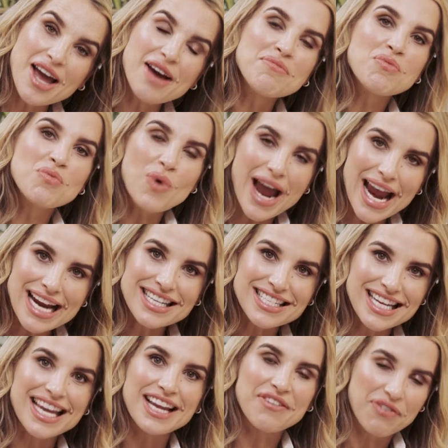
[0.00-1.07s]
am
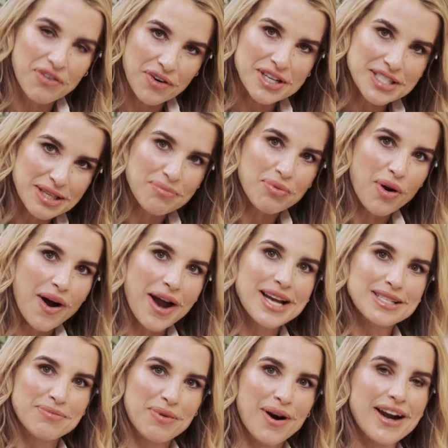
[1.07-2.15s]
waiting for a
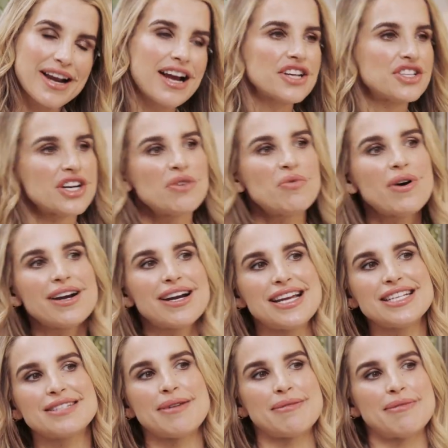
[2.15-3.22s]
surprise party. I don't know what it
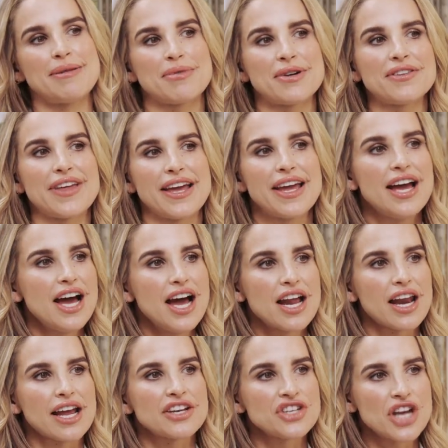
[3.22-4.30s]
is about my birthday.
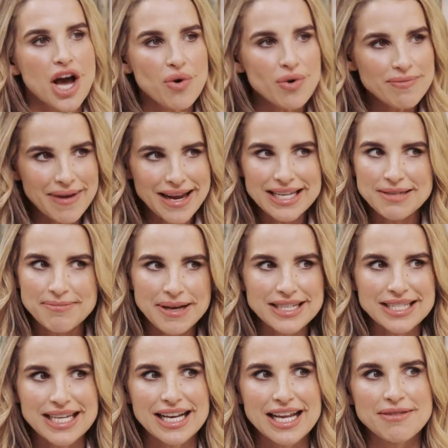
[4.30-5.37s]
Like, no one makes a big
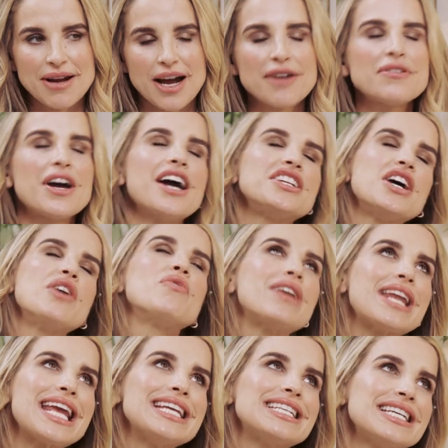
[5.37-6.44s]
deal. I, I, I don't
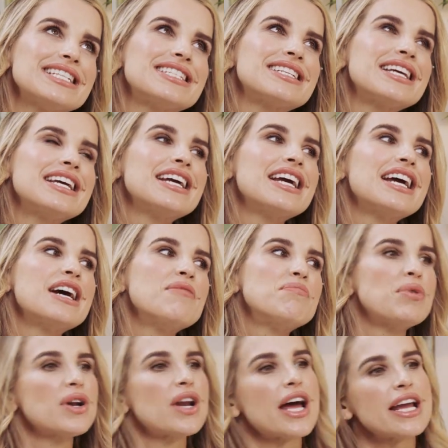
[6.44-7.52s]
need it
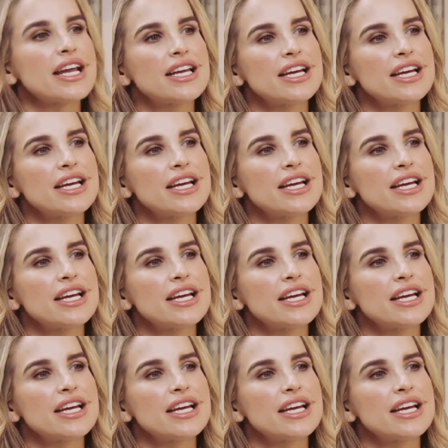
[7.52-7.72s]
but like